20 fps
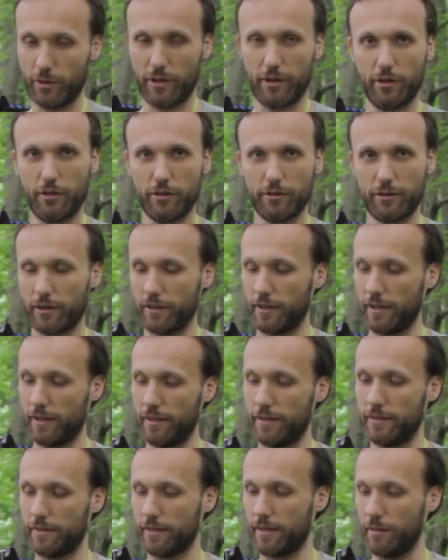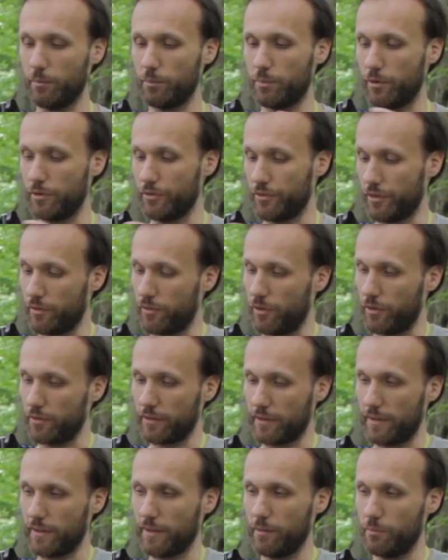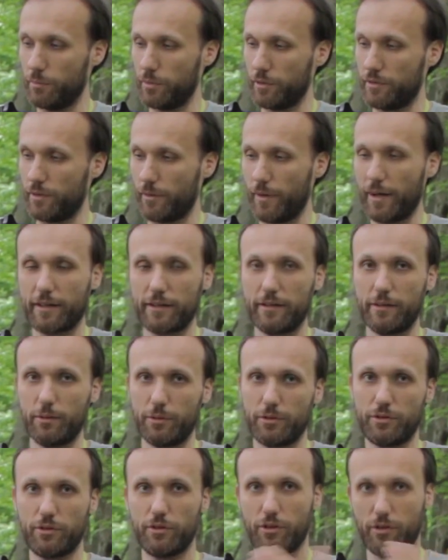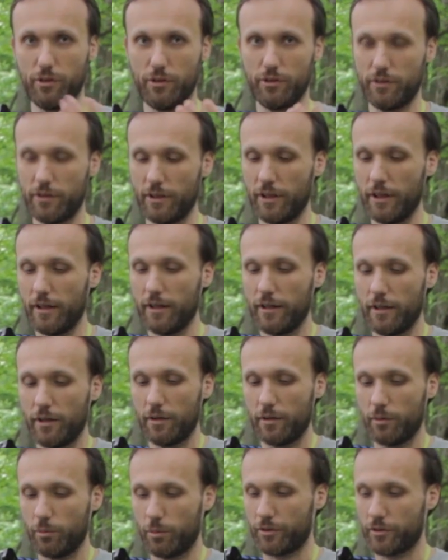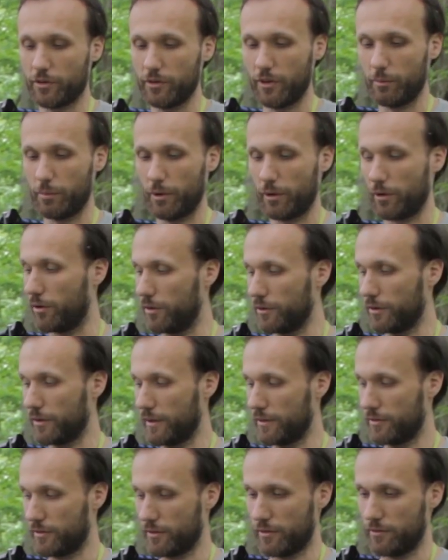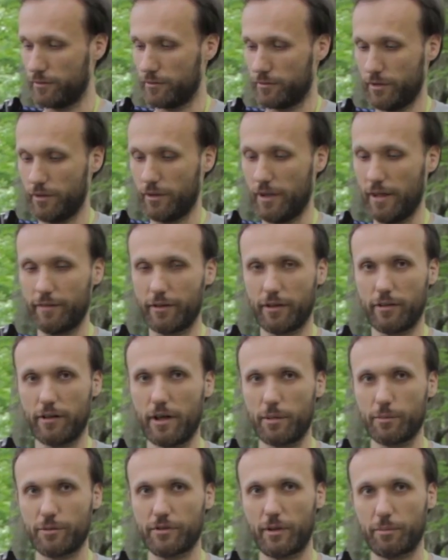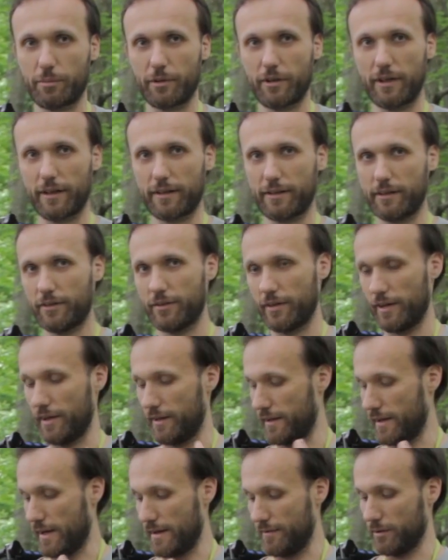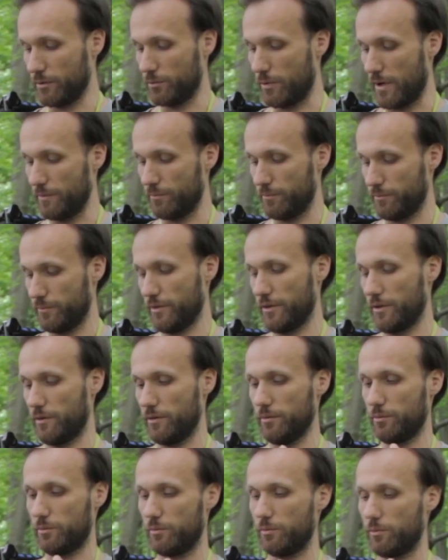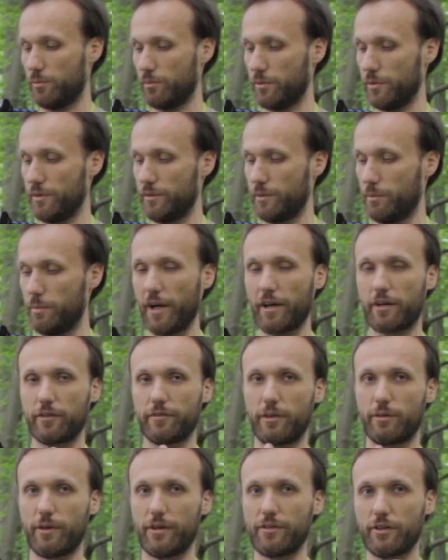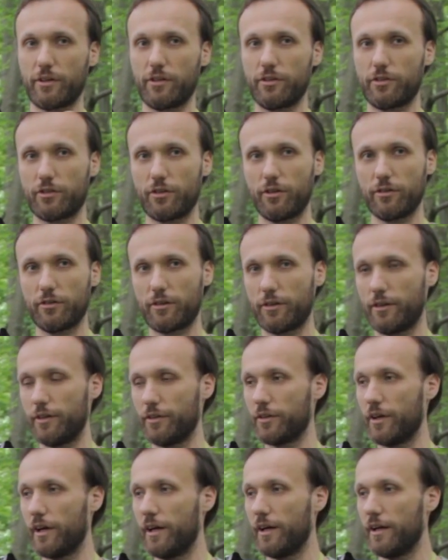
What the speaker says: holding the gimbal instead of holding the gimbal directly, which you could, what's good about holding it sort of having your arms separate like this and having one with the back of it resting on your shoulder is